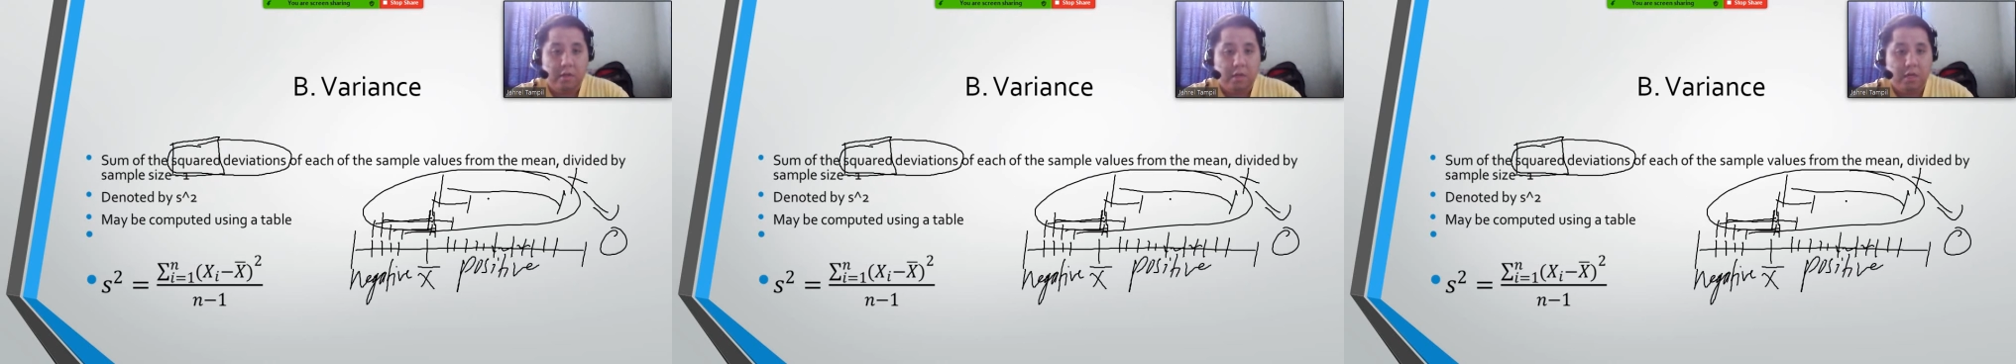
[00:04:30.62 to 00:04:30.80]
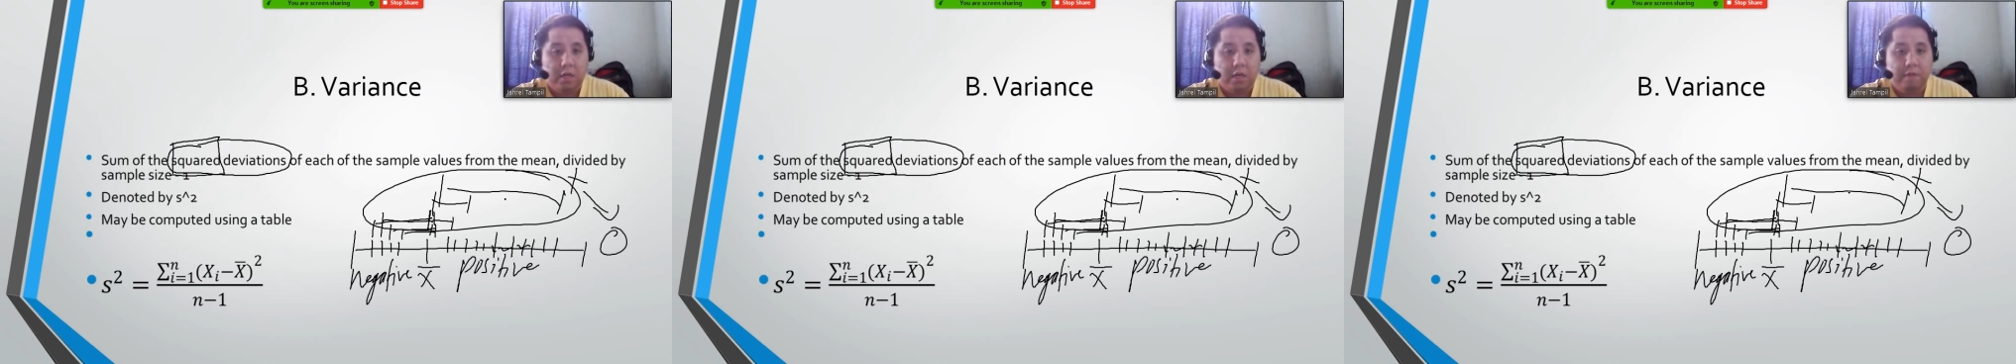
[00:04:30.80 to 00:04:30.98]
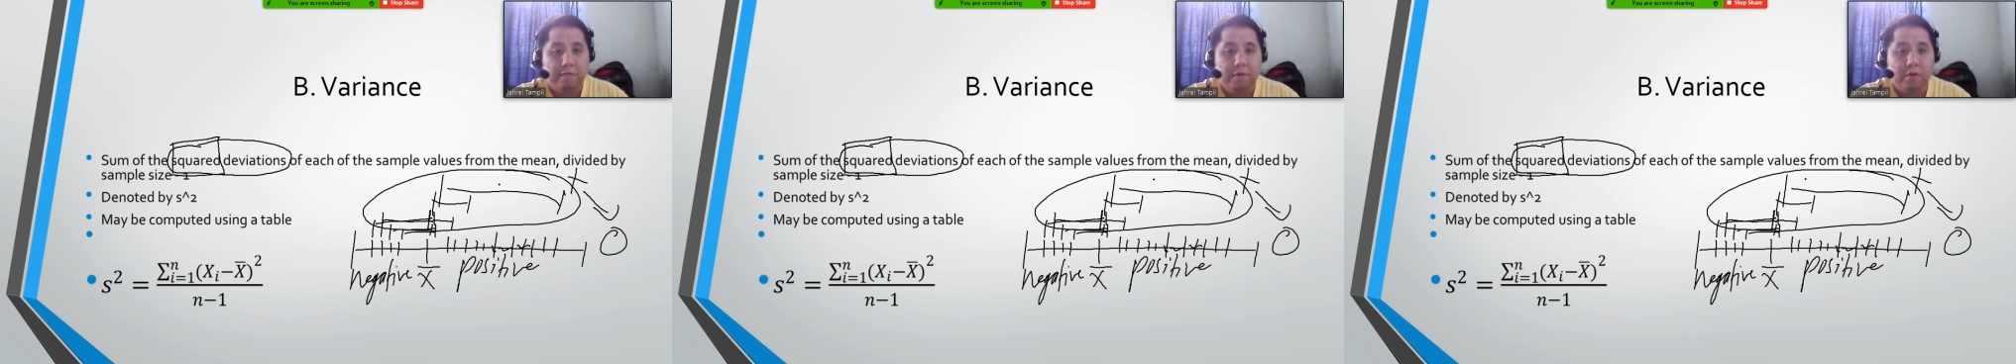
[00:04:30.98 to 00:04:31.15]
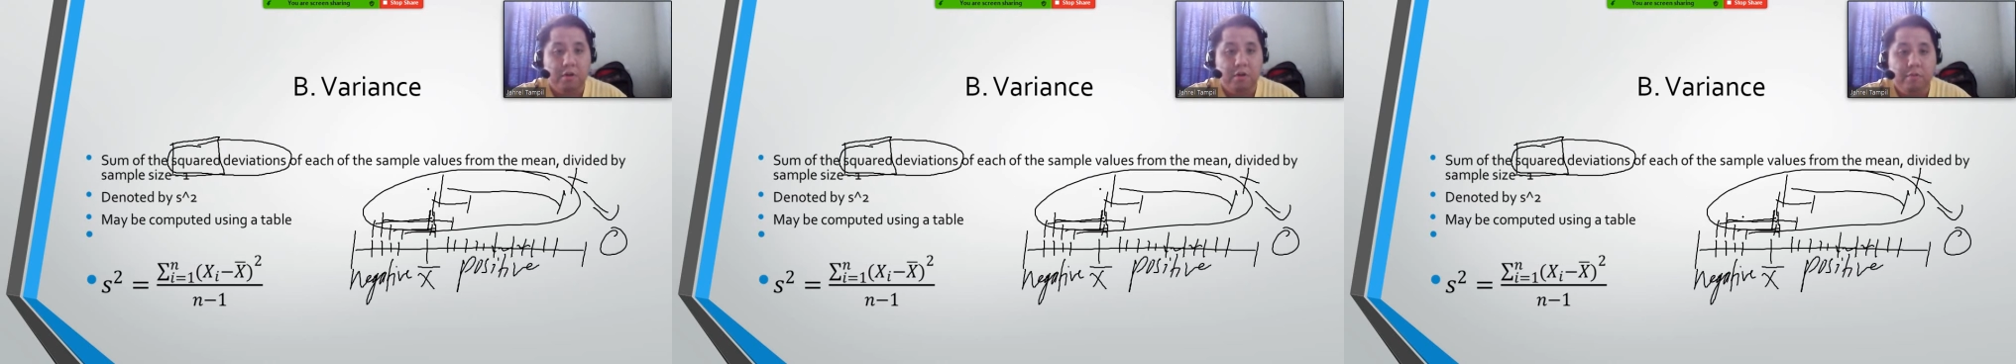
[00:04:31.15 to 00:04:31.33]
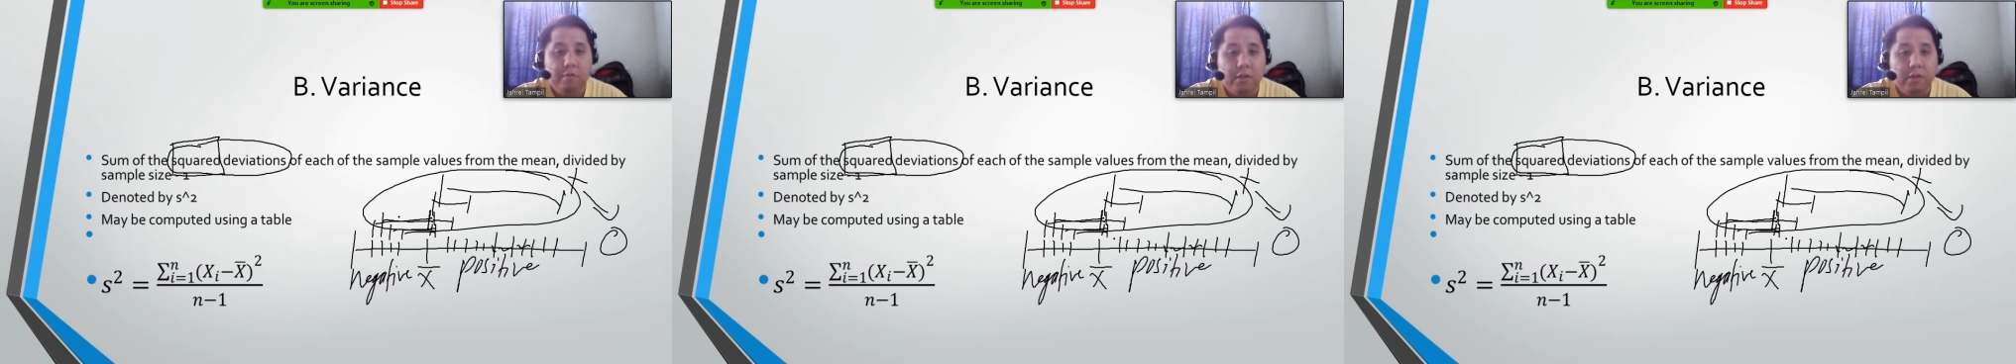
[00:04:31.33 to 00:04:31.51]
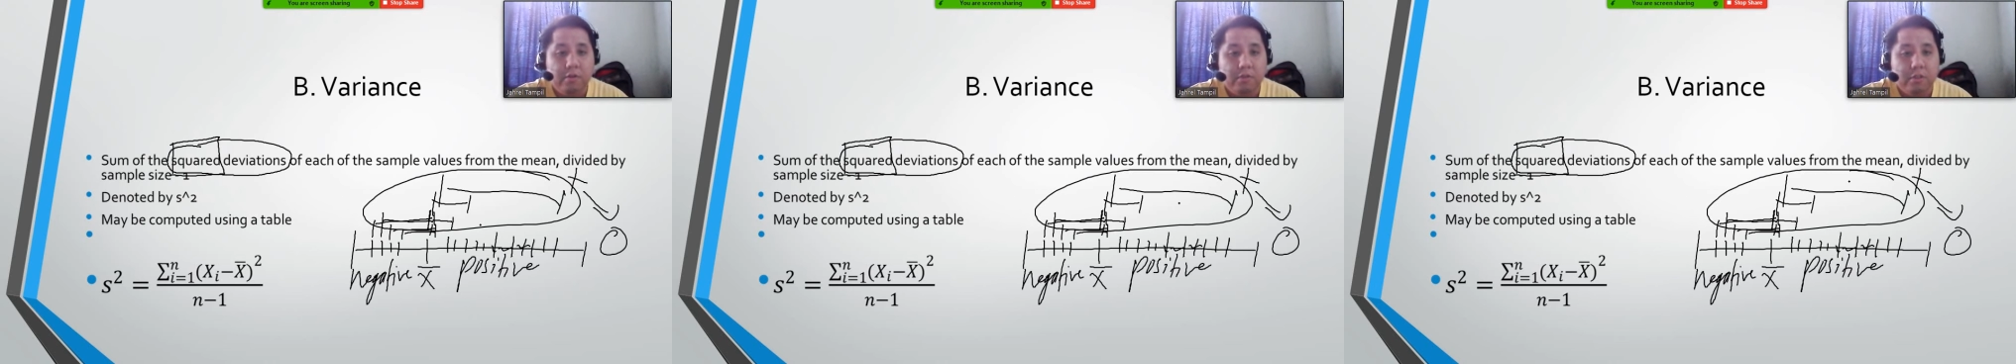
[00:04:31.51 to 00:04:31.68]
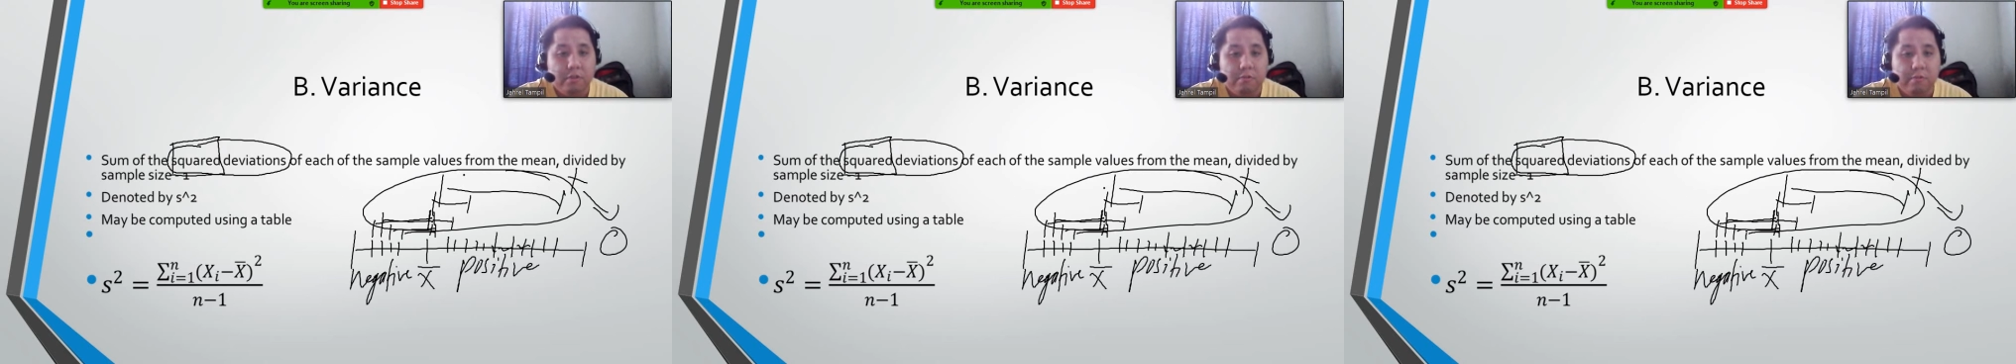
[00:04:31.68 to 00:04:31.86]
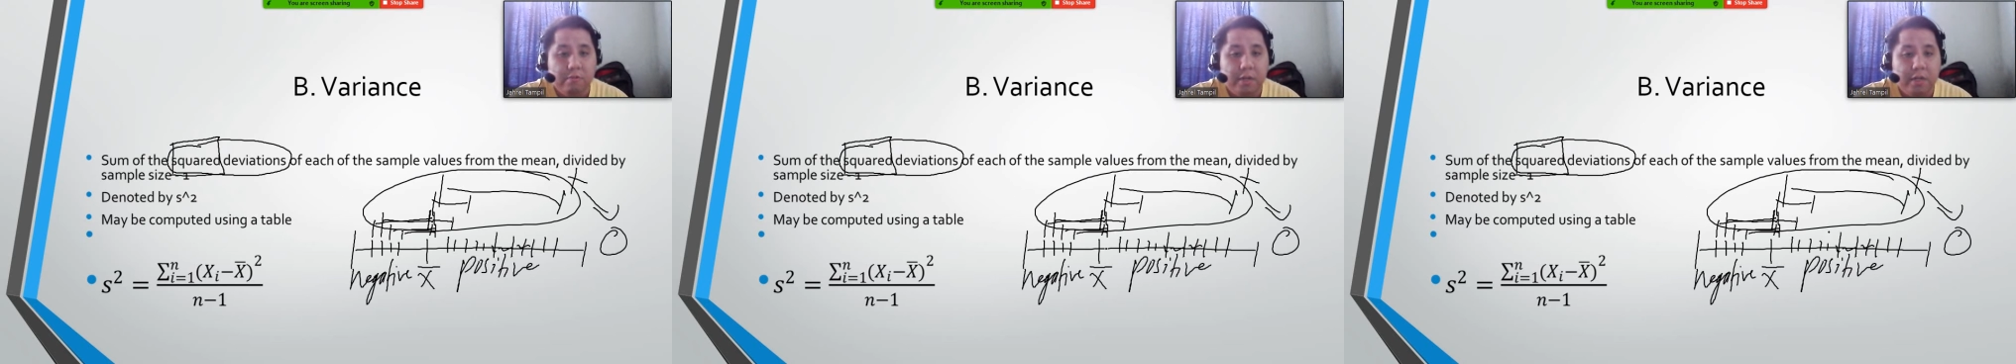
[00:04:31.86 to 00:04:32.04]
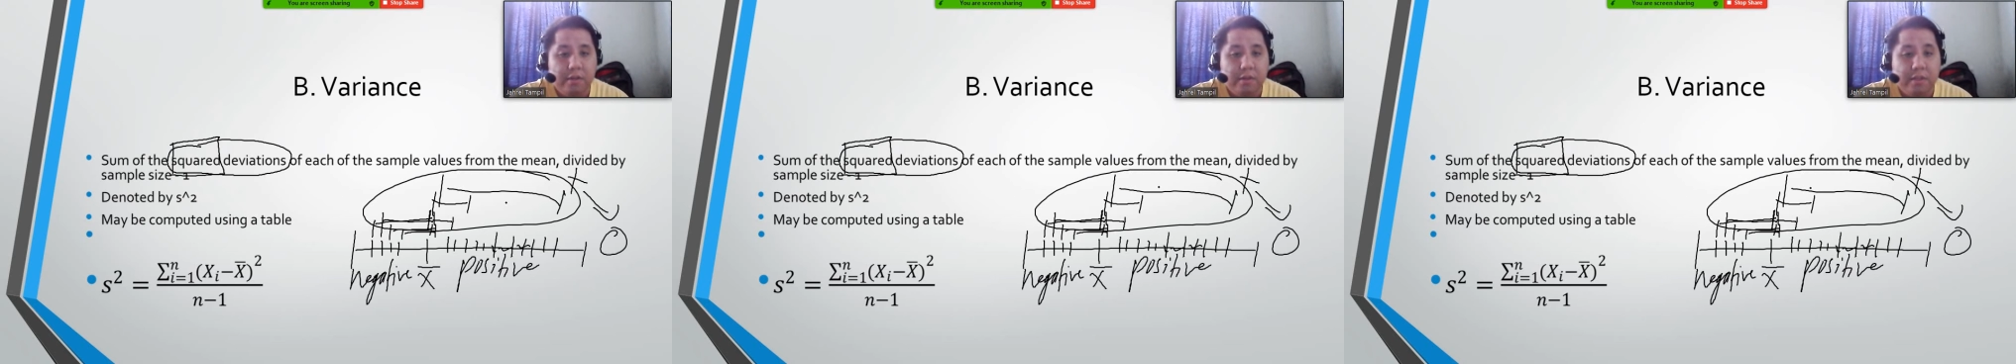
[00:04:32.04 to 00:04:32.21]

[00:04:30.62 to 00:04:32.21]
if we're going to square